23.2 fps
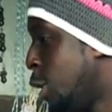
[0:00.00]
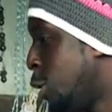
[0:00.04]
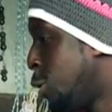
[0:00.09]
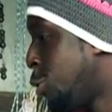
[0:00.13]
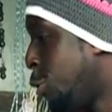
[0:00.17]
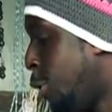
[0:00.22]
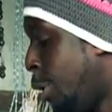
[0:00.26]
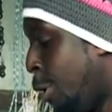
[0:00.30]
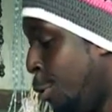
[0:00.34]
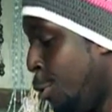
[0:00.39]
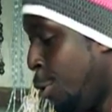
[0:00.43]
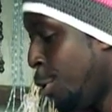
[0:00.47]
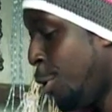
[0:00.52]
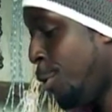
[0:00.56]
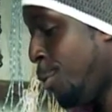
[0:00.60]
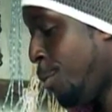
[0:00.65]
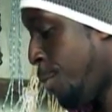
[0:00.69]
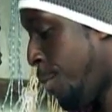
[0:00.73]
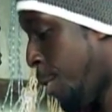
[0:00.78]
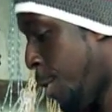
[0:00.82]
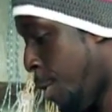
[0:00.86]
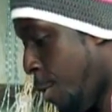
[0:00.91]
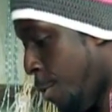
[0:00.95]
So
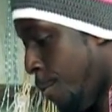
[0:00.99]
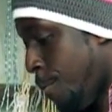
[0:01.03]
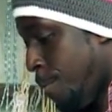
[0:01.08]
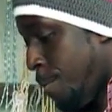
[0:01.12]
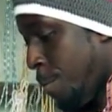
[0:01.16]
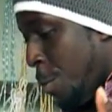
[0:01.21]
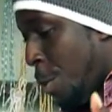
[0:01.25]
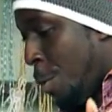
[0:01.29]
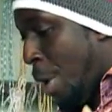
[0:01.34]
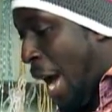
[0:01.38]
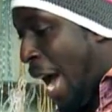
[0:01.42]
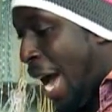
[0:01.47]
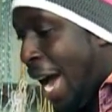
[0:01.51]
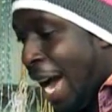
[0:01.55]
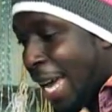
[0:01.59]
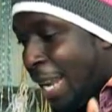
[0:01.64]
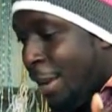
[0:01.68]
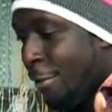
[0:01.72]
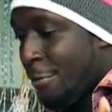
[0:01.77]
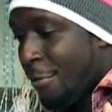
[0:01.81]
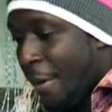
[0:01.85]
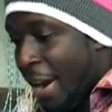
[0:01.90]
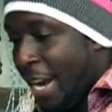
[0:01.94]
I had
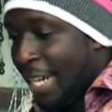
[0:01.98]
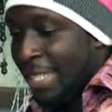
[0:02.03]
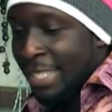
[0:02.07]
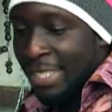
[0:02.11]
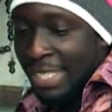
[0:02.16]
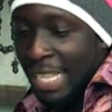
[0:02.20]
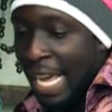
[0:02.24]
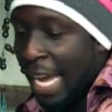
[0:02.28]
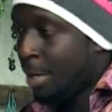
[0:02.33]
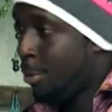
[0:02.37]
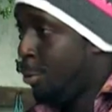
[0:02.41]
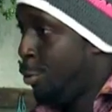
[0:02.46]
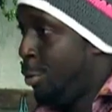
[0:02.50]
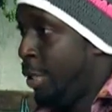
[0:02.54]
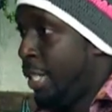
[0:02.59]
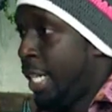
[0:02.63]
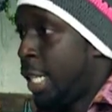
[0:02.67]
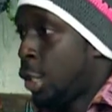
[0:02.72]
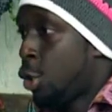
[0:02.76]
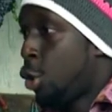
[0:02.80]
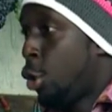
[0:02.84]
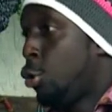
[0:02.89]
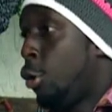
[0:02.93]
a friend, like we
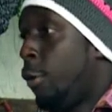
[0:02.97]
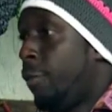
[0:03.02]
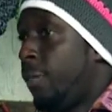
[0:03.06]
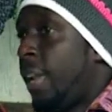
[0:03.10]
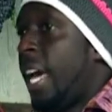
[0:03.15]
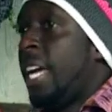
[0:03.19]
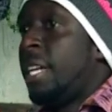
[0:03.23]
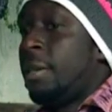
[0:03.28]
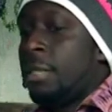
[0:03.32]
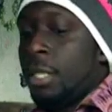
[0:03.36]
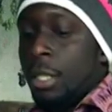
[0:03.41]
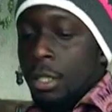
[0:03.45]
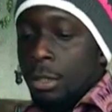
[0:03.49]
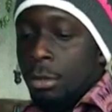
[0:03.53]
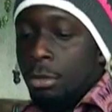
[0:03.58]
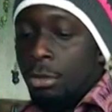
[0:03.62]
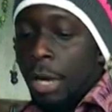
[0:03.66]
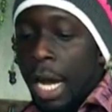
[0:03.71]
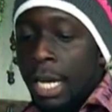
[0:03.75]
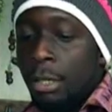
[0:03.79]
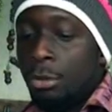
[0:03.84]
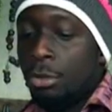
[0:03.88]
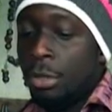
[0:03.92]
just thought of like
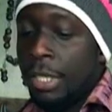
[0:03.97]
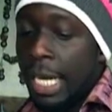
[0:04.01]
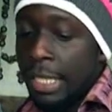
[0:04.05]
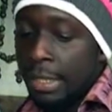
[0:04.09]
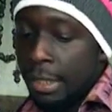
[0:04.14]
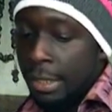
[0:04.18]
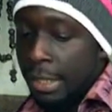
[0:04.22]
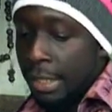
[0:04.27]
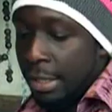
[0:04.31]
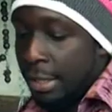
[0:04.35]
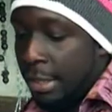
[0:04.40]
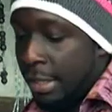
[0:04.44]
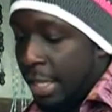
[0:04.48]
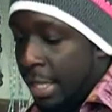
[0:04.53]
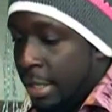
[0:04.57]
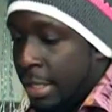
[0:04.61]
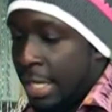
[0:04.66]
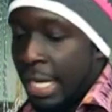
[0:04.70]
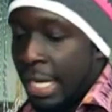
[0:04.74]
trying to get this thing,